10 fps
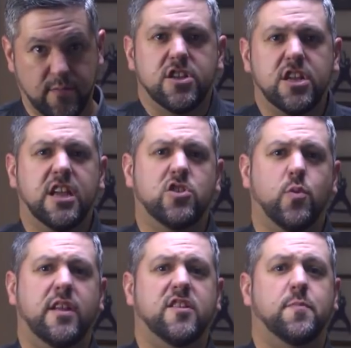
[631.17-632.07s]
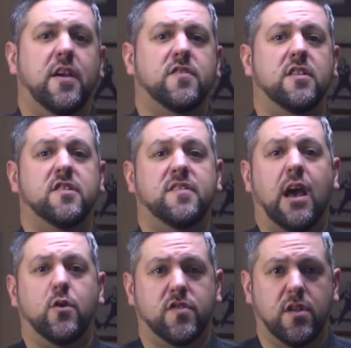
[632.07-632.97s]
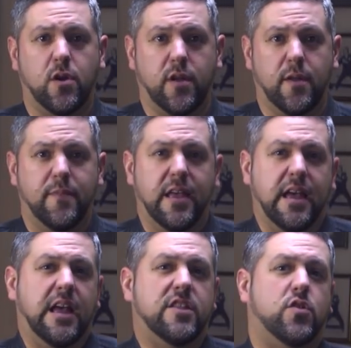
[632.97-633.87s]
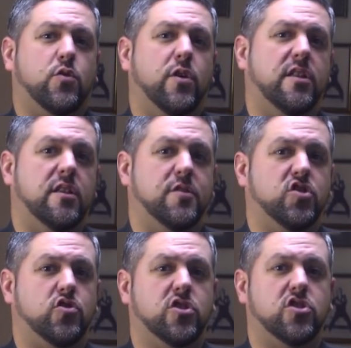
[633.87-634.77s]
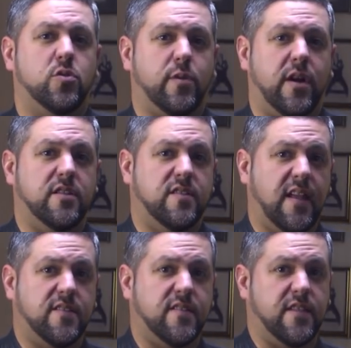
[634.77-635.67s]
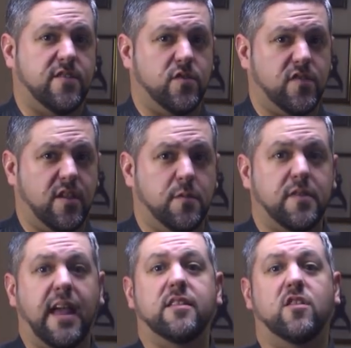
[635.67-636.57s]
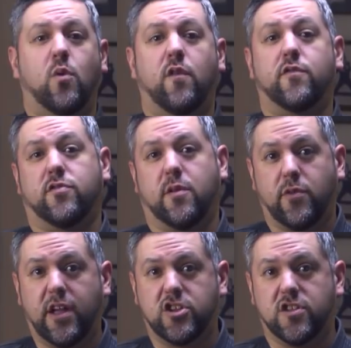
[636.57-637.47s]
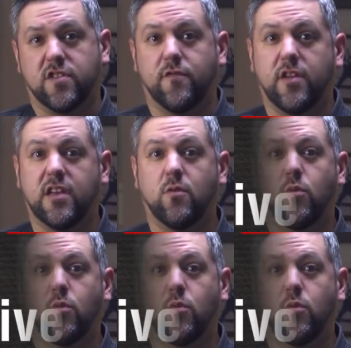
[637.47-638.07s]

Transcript: XingYiQuan is based on this Taoist theory. Its curriculum is structured around the 10 celestial stems and the 12 earthly branches via